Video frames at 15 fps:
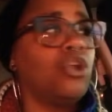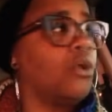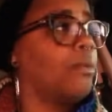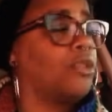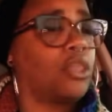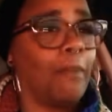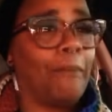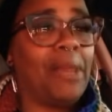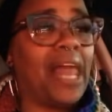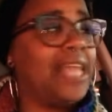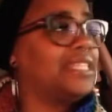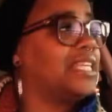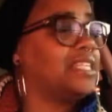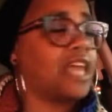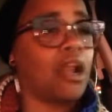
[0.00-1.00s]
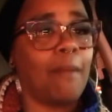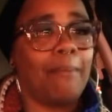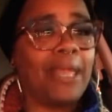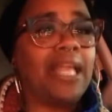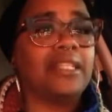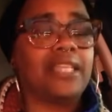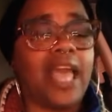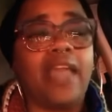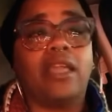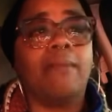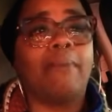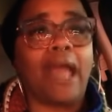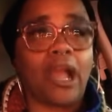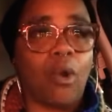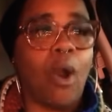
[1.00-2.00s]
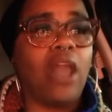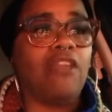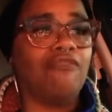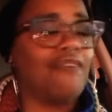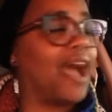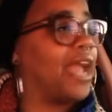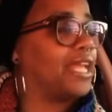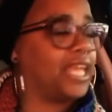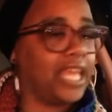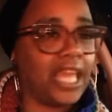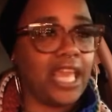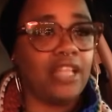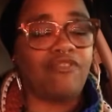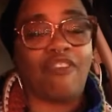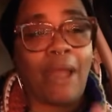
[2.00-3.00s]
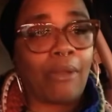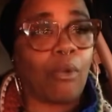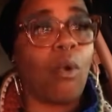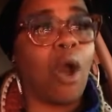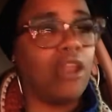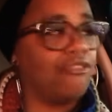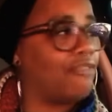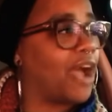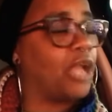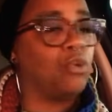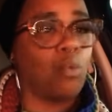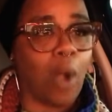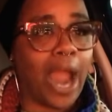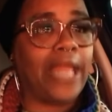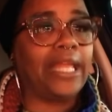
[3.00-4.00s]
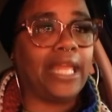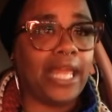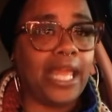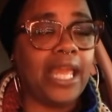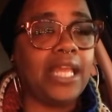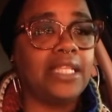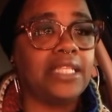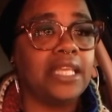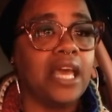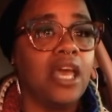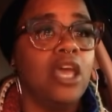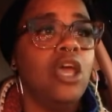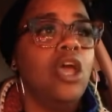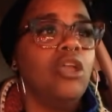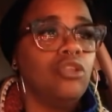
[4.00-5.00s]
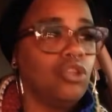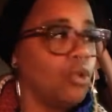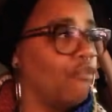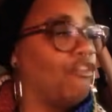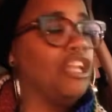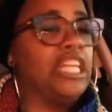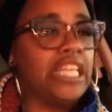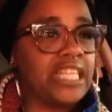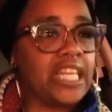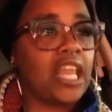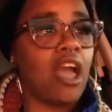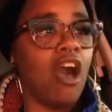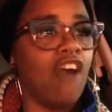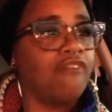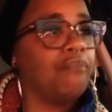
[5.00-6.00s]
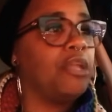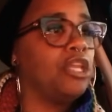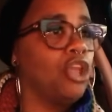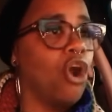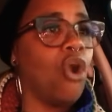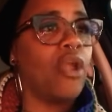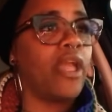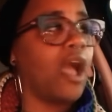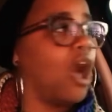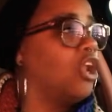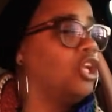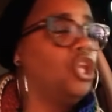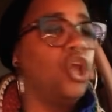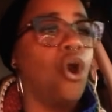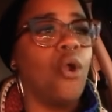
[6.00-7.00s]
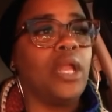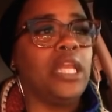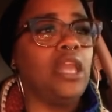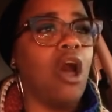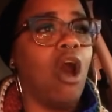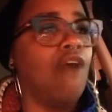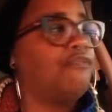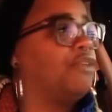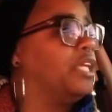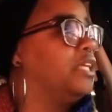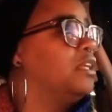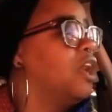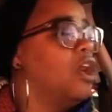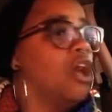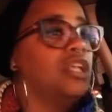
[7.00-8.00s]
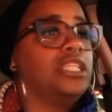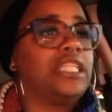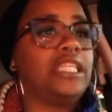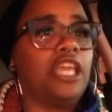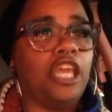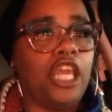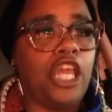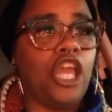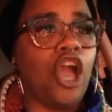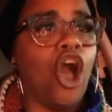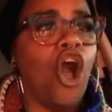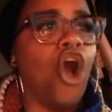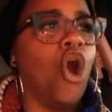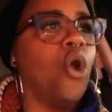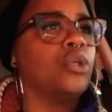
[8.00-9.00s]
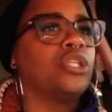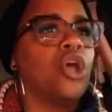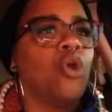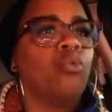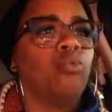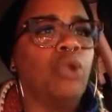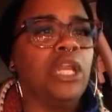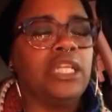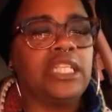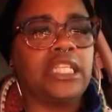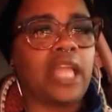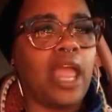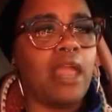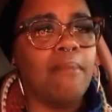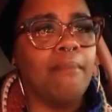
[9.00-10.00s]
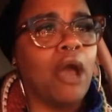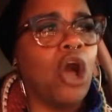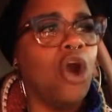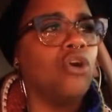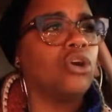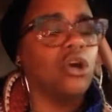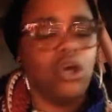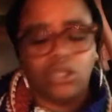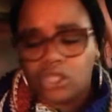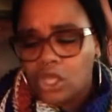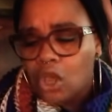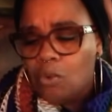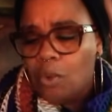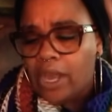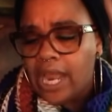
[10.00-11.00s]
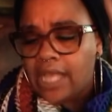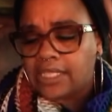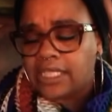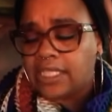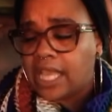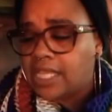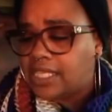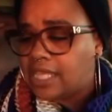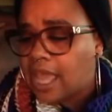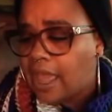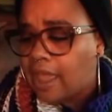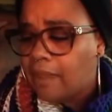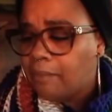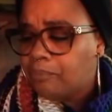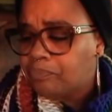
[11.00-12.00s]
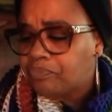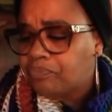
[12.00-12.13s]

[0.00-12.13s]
your, the places that are being taken by qualified kids, by qualified white kids, Felicity Huffman, Lori, uh, Lori Loughlin, CEOs, real estate moguls, what else did they say?